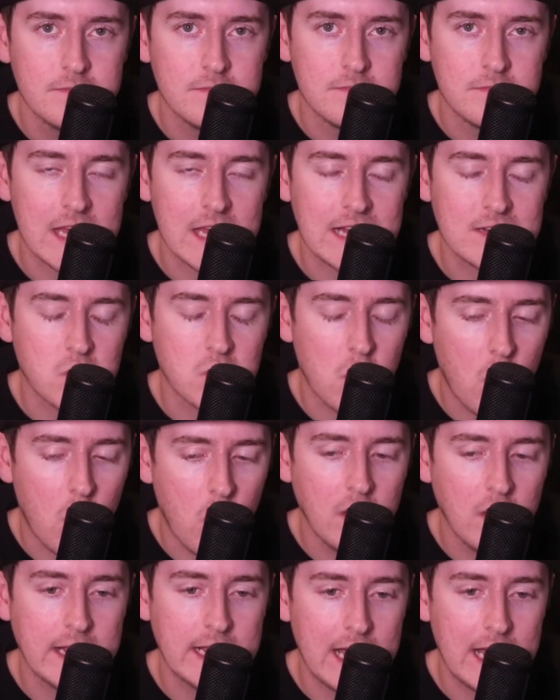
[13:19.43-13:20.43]
That's
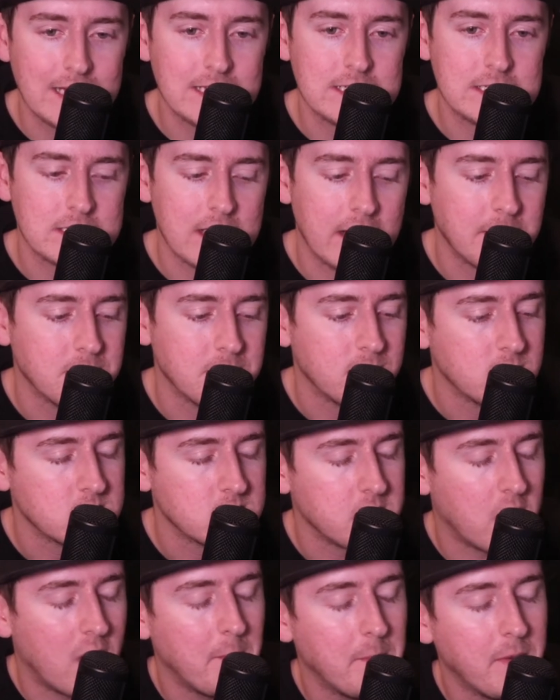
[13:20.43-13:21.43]
all I got to say.
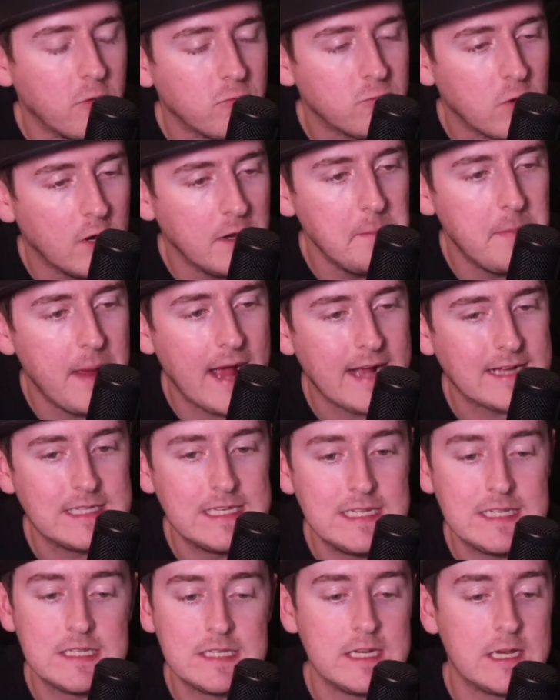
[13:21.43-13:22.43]
So I'm going to run back
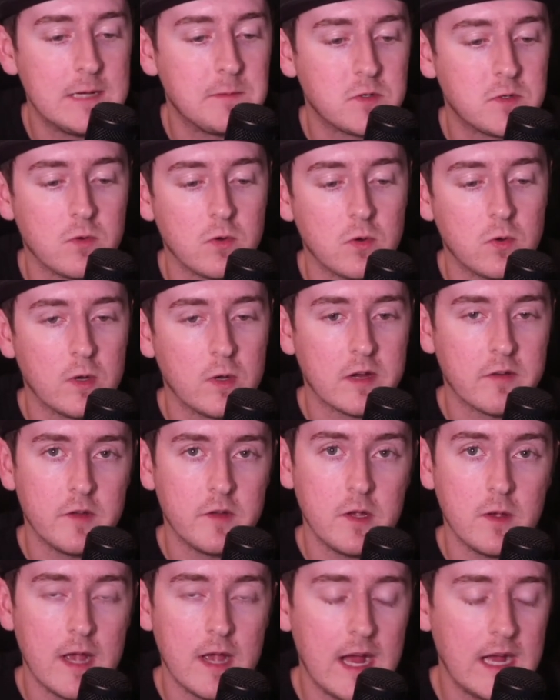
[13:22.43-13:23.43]
these tips real quick for
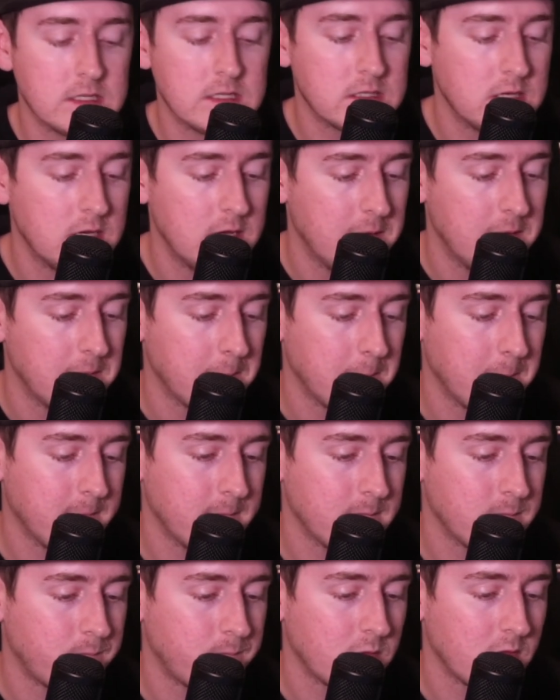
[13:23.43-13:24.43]
you guys,
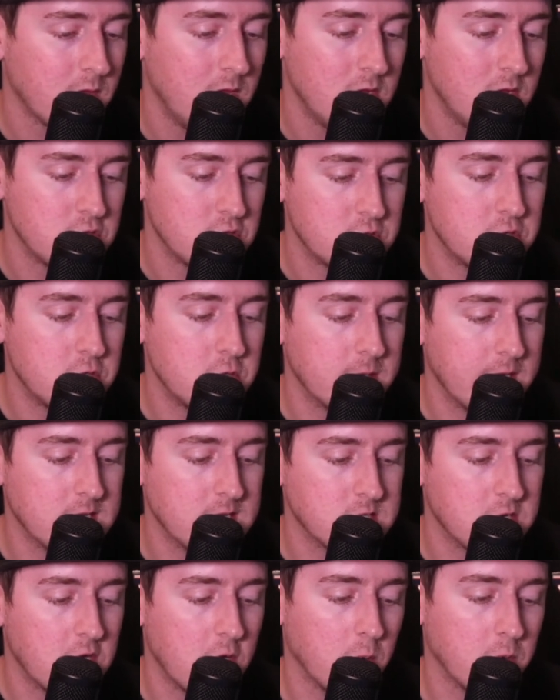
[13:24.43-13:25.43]
just so you guys
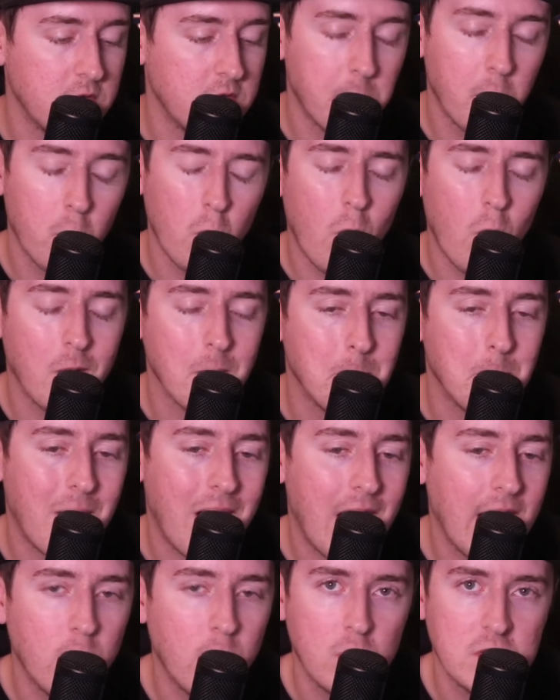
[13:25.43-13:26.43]
know. Number one,
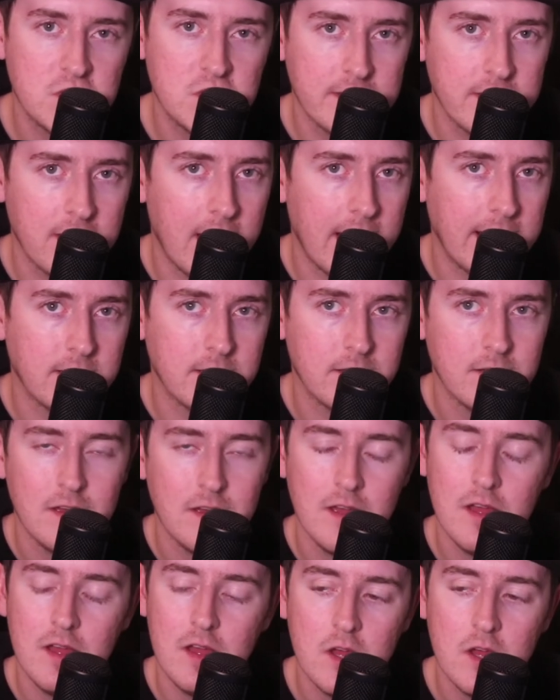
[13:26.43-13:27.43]
buy what you like.
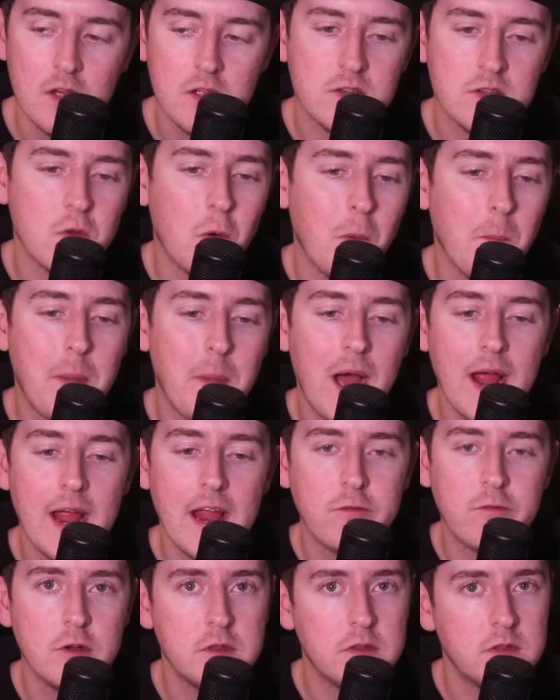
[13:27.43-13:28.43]
Don't buy
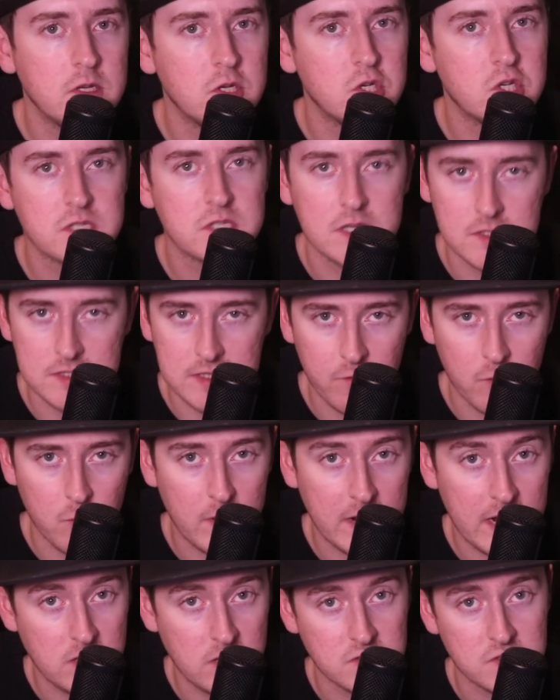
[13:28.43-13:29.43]
everything just because everyone
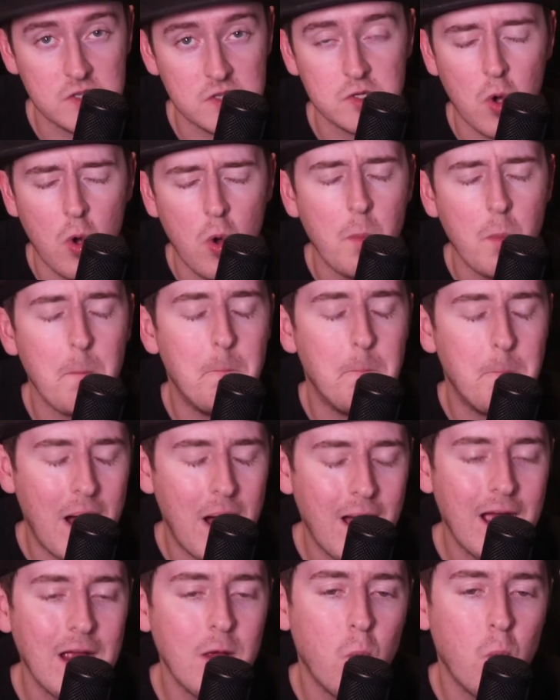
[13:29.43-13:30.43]
else is.
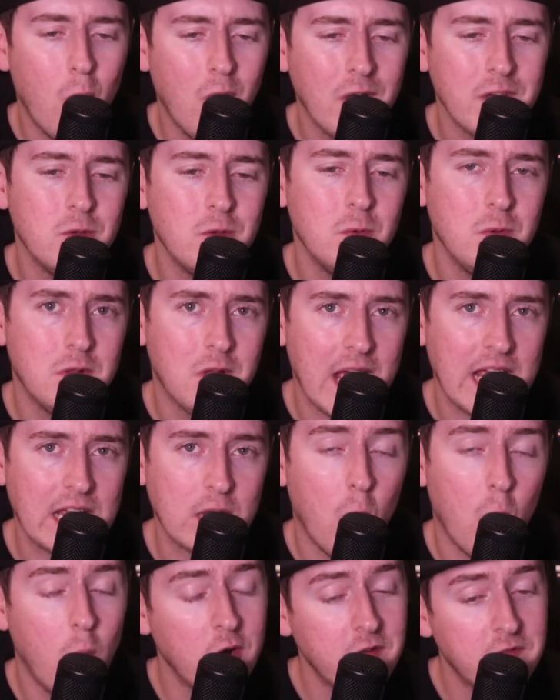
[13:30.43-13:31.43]
Buy what you like
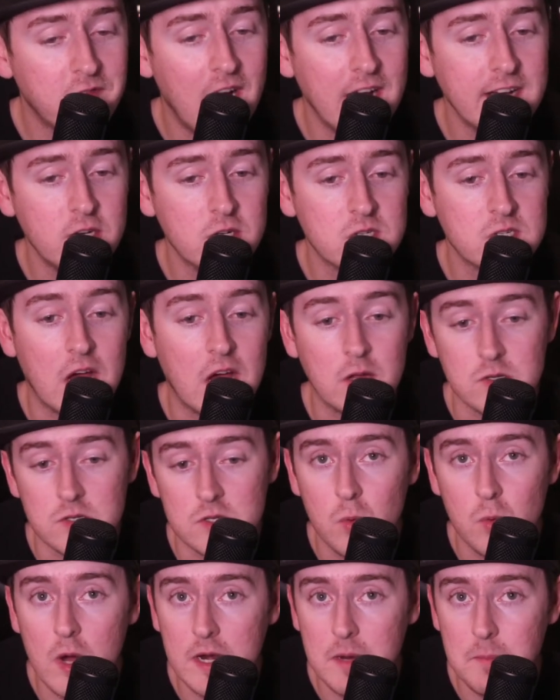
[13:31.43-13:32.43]
or find your style. Do you
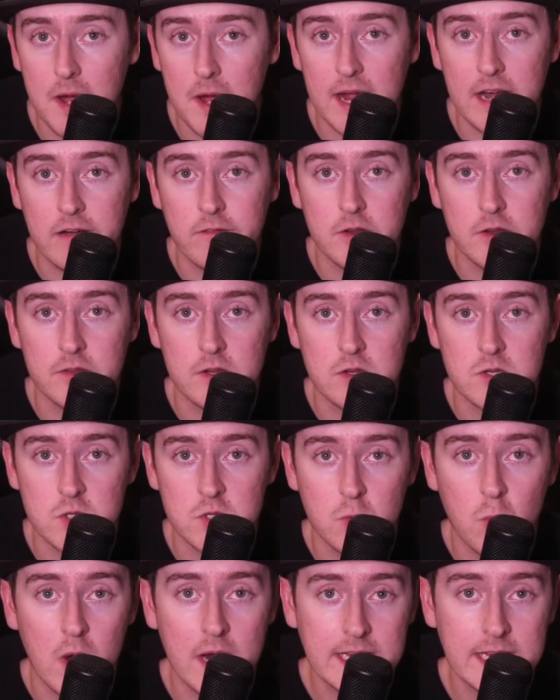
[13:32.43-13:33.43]
want to buy everything? Do you
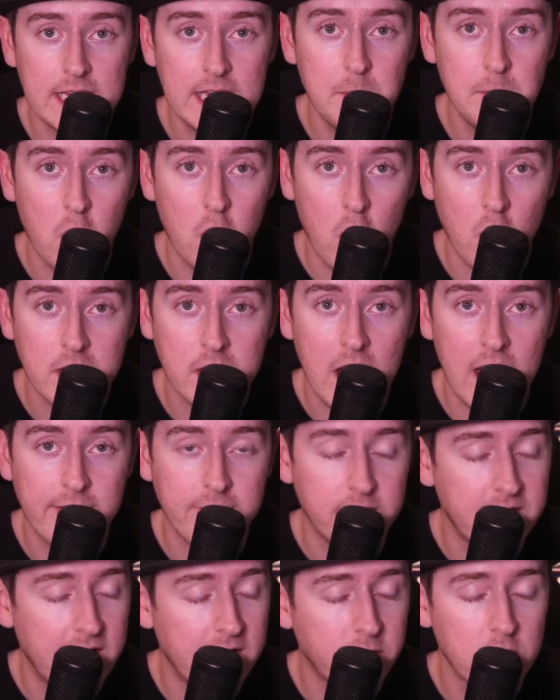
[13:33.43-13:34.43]
want to keep an archive
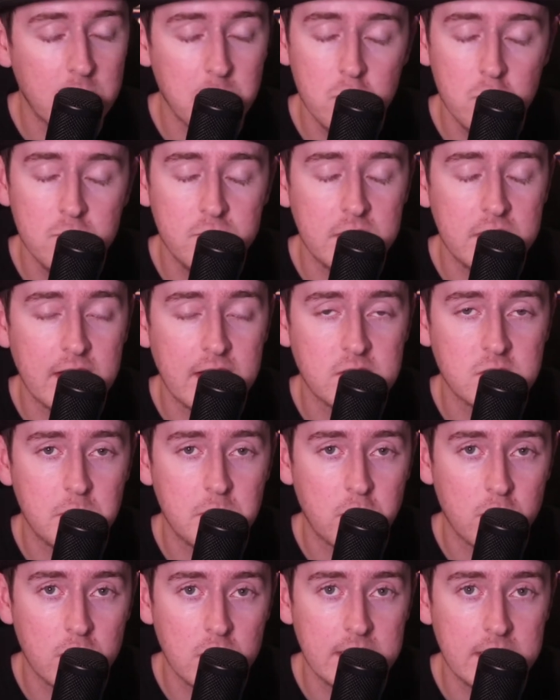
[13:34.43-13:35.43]
of every movie that's
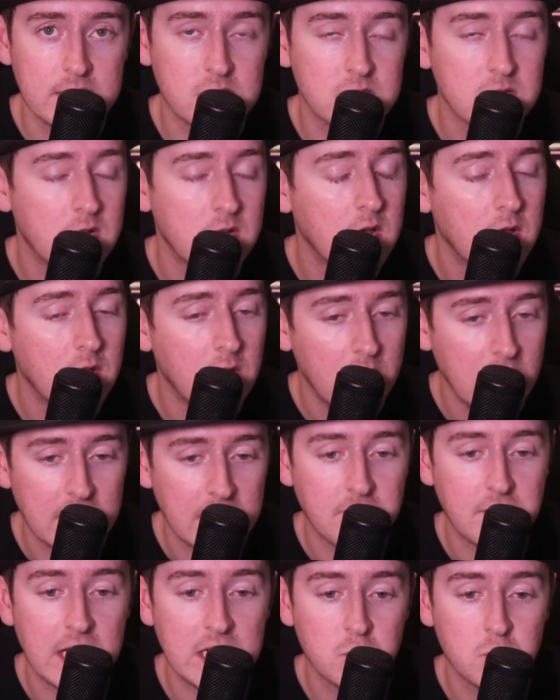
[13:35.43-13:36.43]
been released?
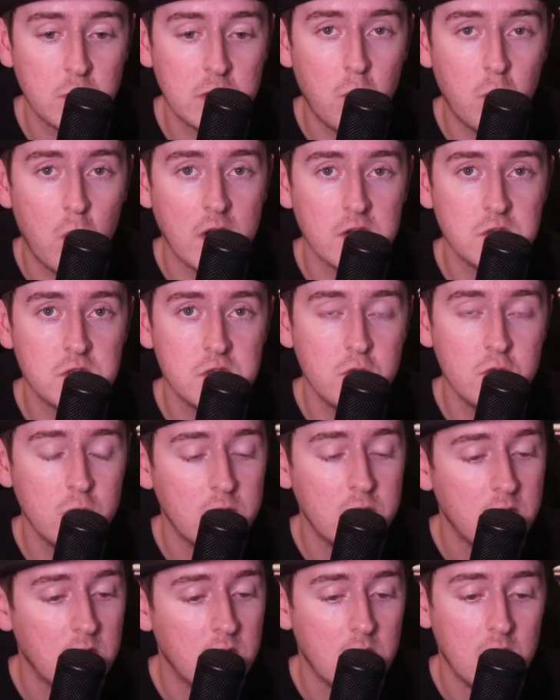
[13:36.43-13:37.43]
If that's what you want to do,
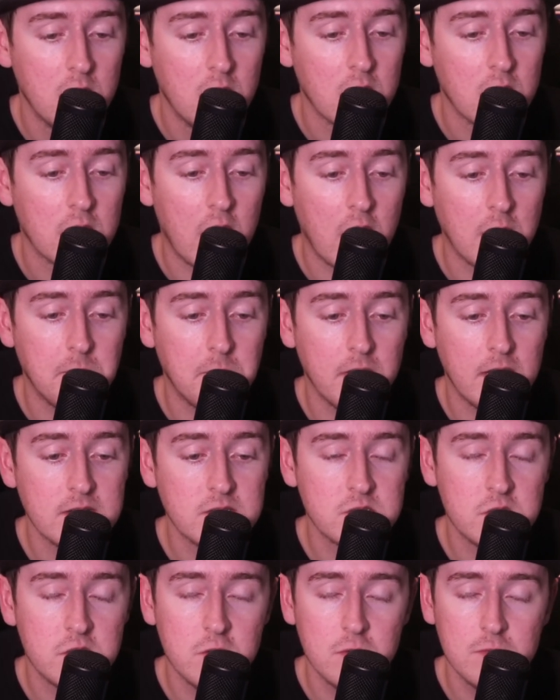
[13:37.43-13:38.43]
God
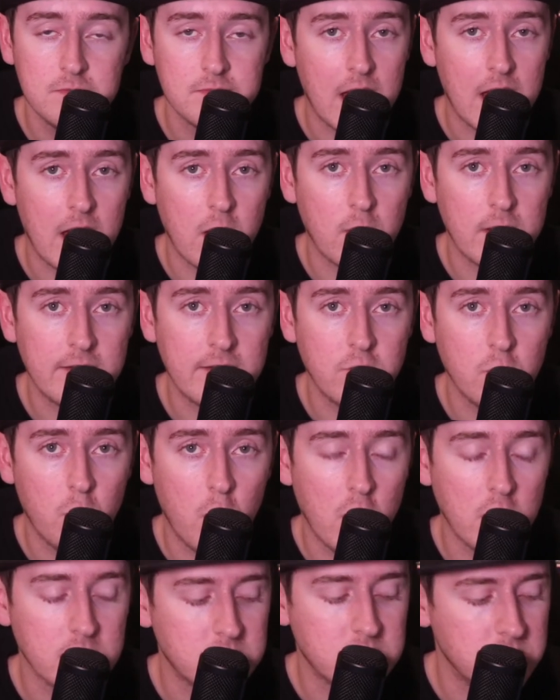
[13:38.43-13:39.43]
bless you. I don't have the
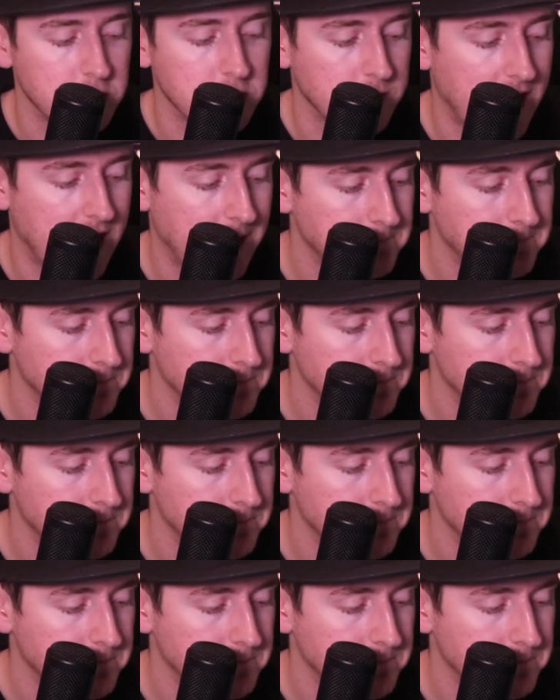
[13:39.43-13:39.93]
wallet to do that.